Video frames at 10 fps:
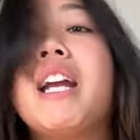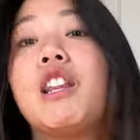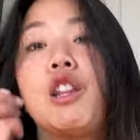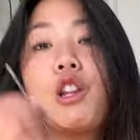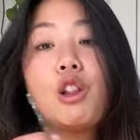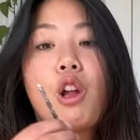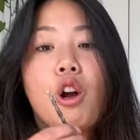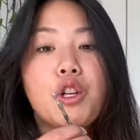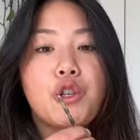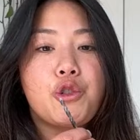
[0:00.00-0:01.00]
in the
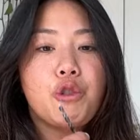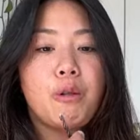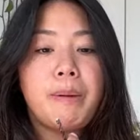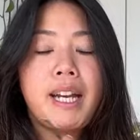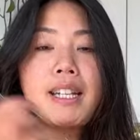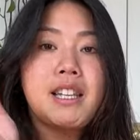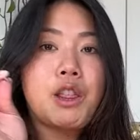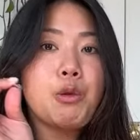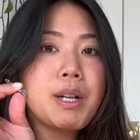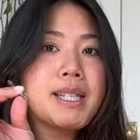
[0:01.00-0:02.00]
larger drill bit. It's a
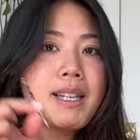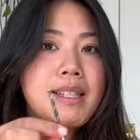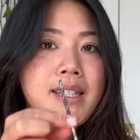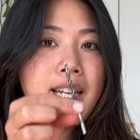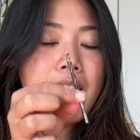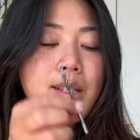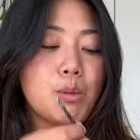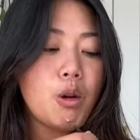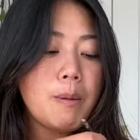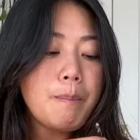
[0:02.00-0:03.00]
3/16
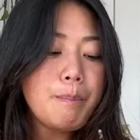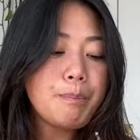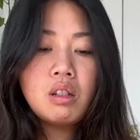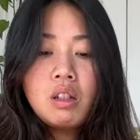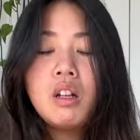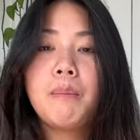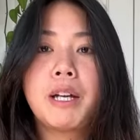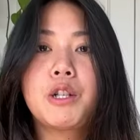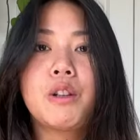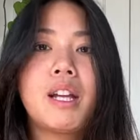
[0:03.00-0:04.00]
one.
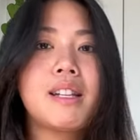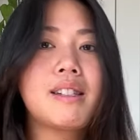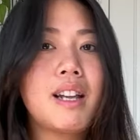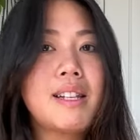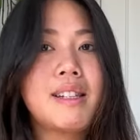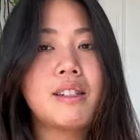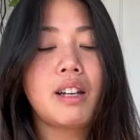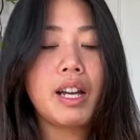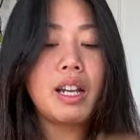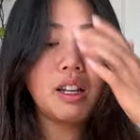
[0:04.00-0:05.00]
Make sure that it's nice and
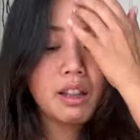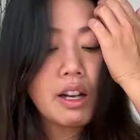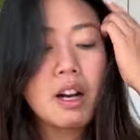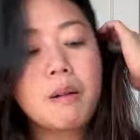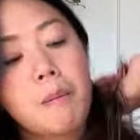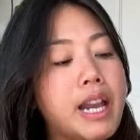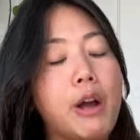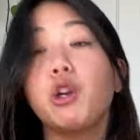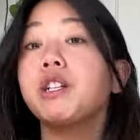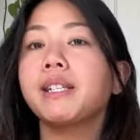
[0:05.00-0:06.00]
tight in there. And
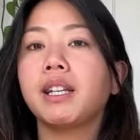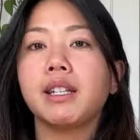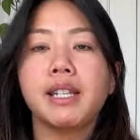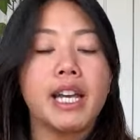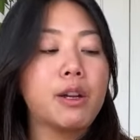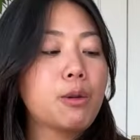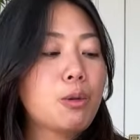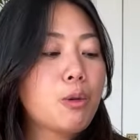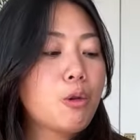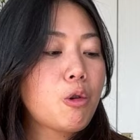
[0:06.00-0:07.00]
now you're just gonna take your
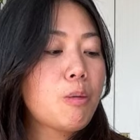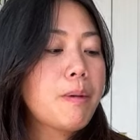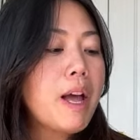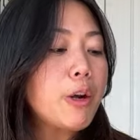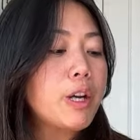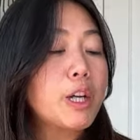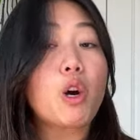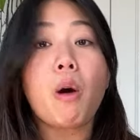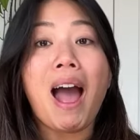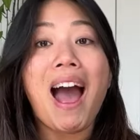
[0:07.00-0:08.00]
hula hoop. You're gonna
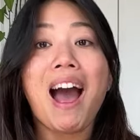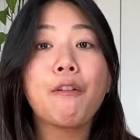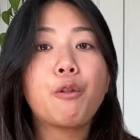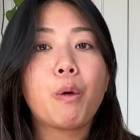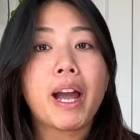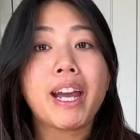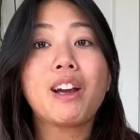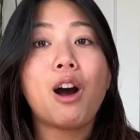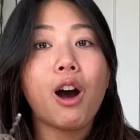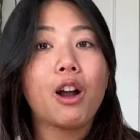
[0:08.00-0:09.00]
go
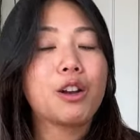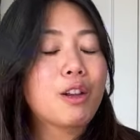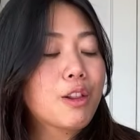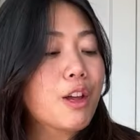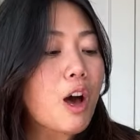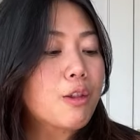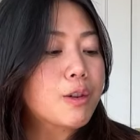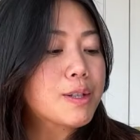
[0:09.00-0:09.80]
halfway on the other